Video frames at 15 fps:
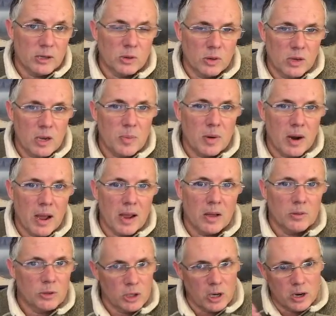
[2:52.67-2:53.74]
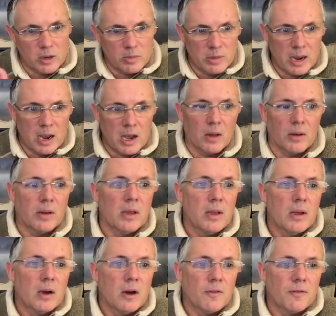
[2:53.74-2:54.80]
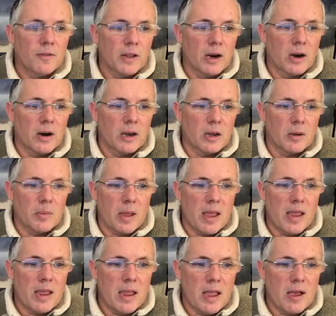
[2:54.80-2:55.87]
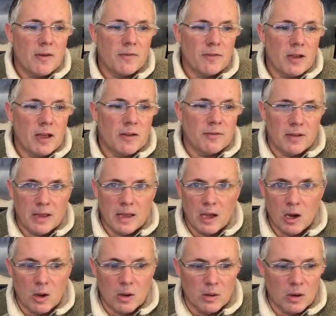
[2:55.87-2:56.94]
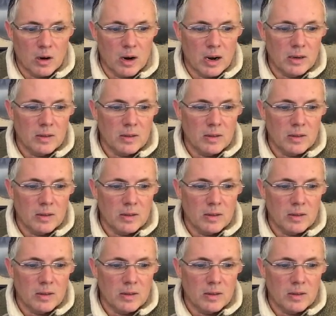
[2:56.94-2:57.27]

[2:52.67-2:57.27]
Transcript: So keep an eye on, jot them down. Aflarium, AFFL. All right.